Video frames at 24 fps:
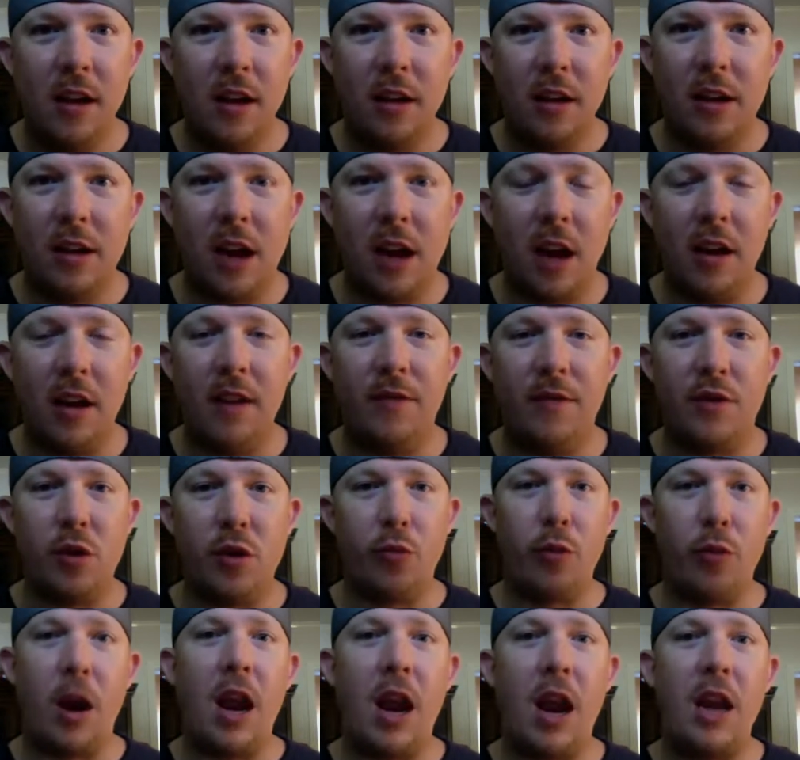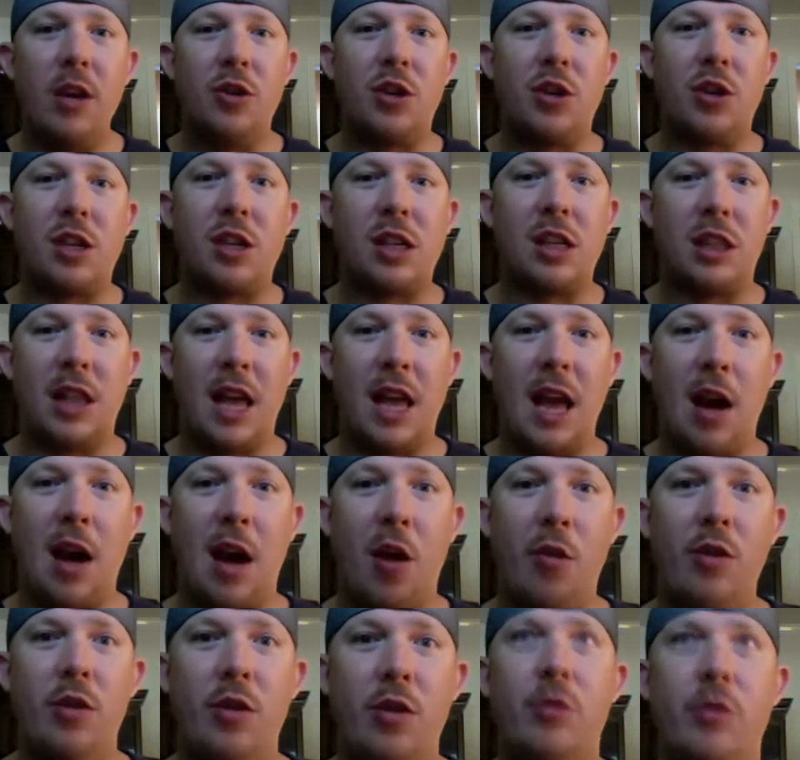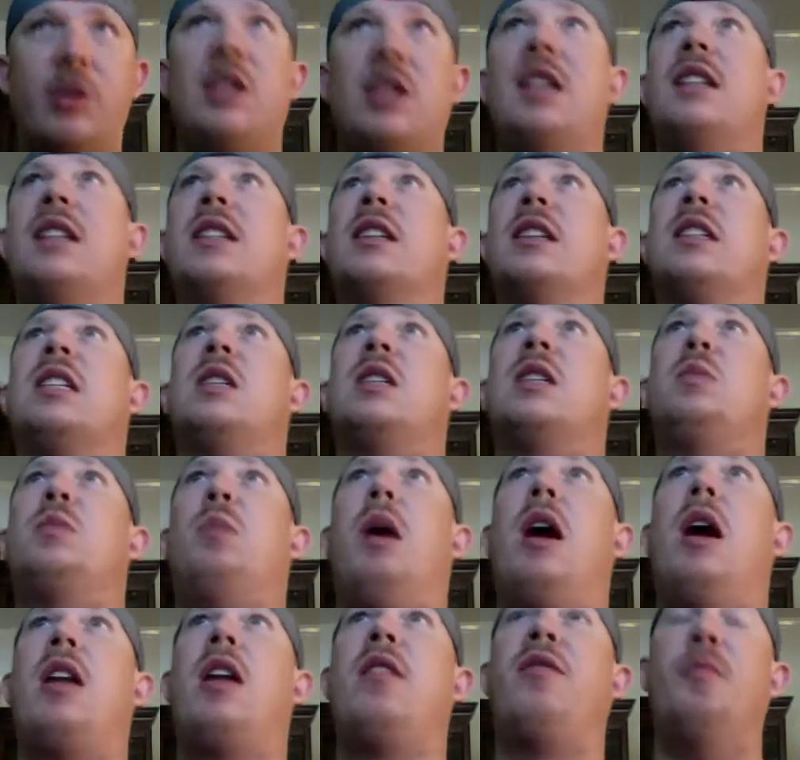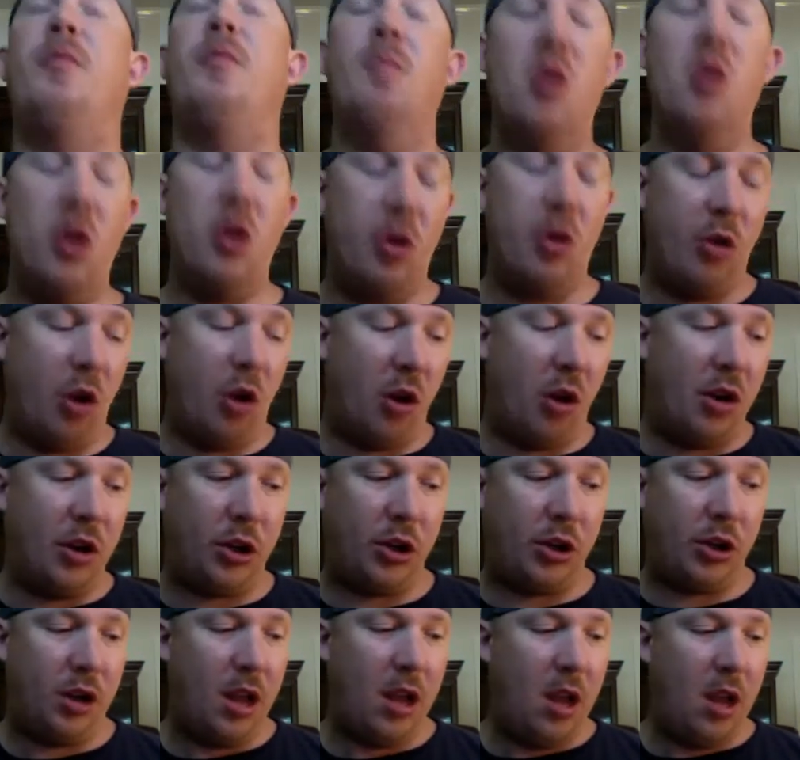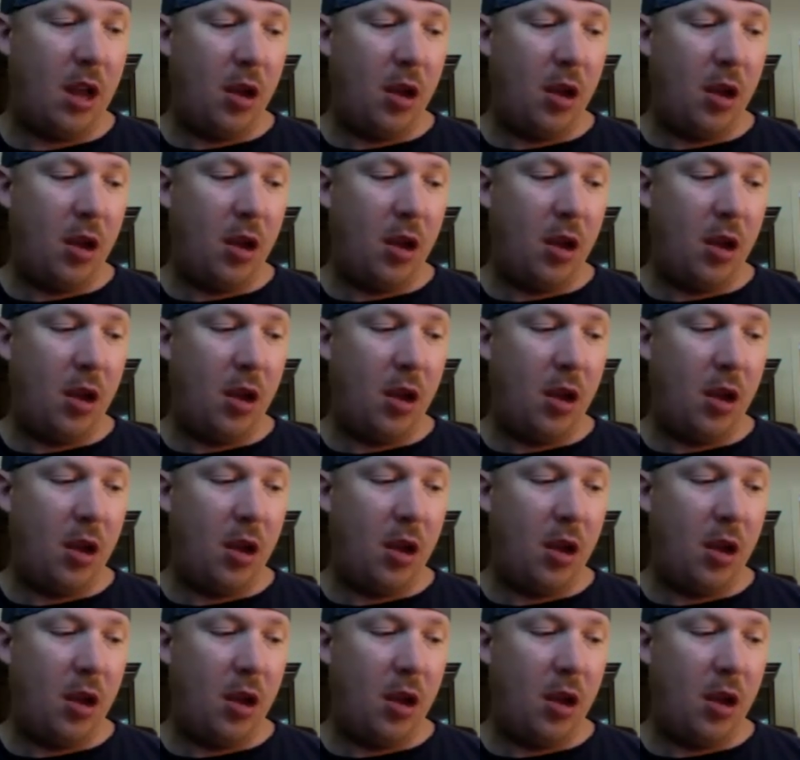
kind of deranged clown who sees a spot of moon on his